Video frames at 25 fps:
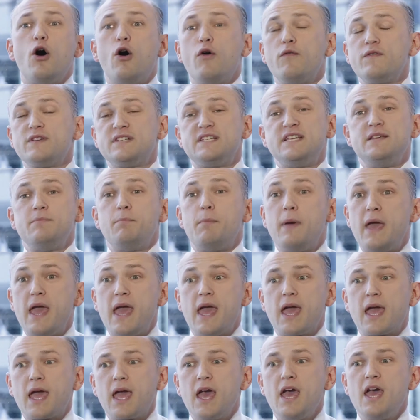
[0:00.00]
Obviously
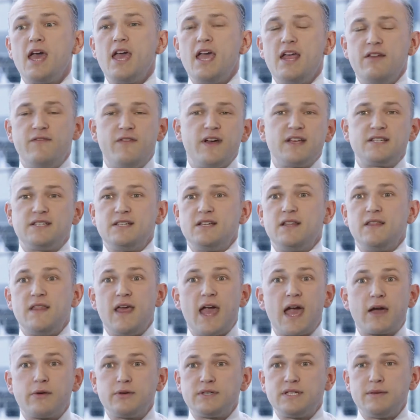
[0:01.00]
being invested in the
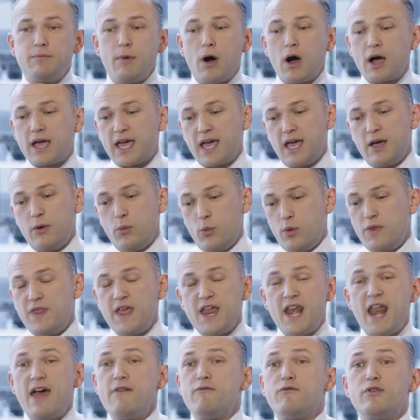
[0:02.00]
equity market
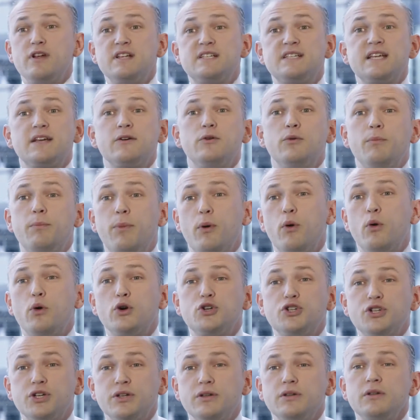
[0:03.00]
within every single
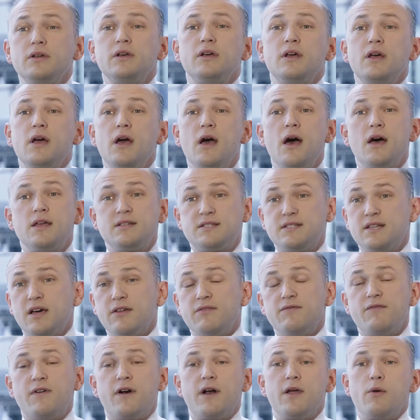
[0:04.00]
portion has
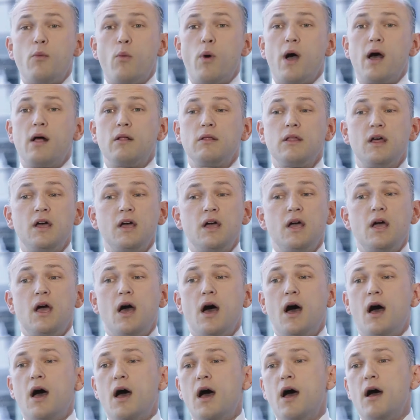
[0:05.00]
done very well.
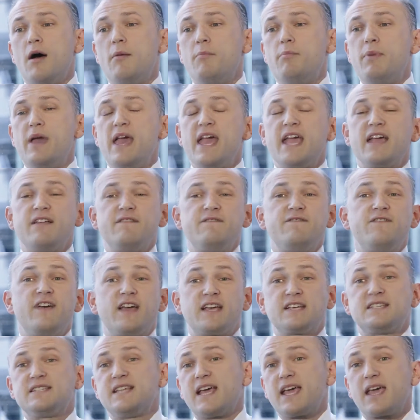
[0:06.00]
Being in
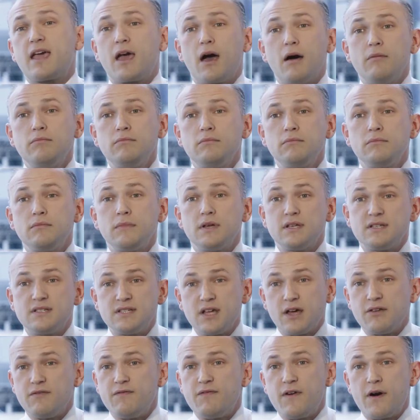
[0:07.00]
fixed income has
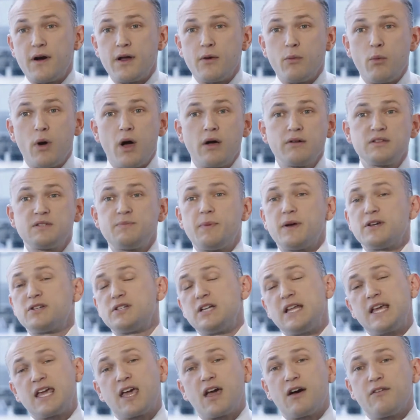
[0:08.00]
done very well,
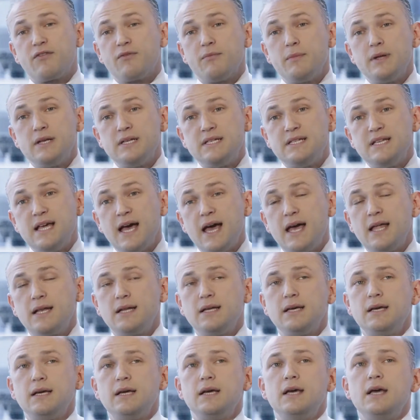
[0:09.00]
especially government debt.
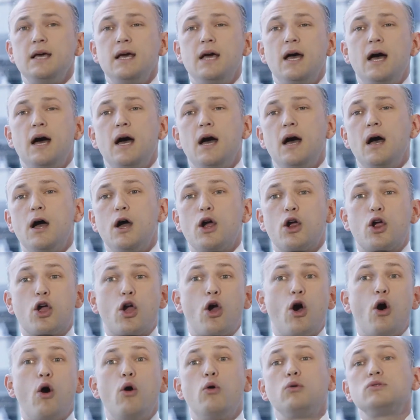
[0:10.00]

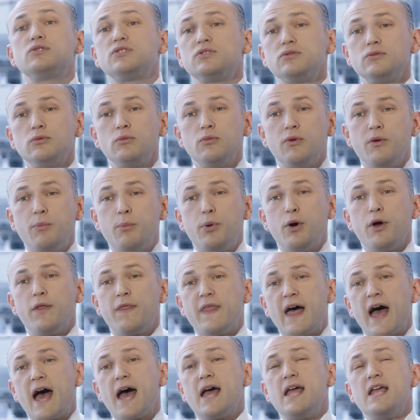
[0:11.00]
Gold, we put
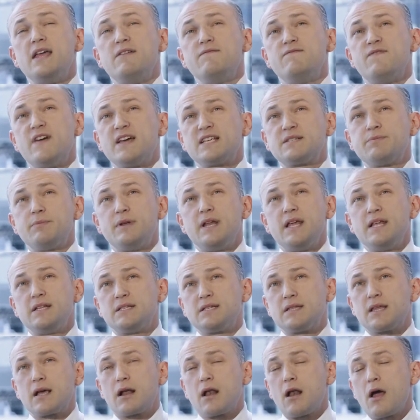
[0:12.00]
that investment
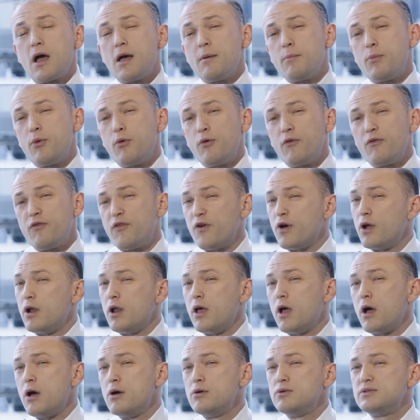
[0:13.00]
into the client
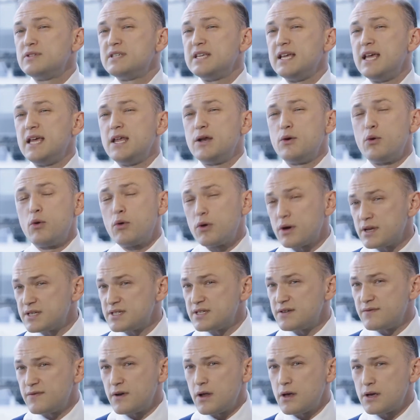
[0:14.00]
portfolios in
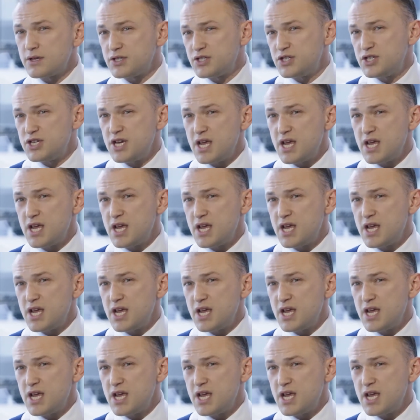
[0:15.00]
August of last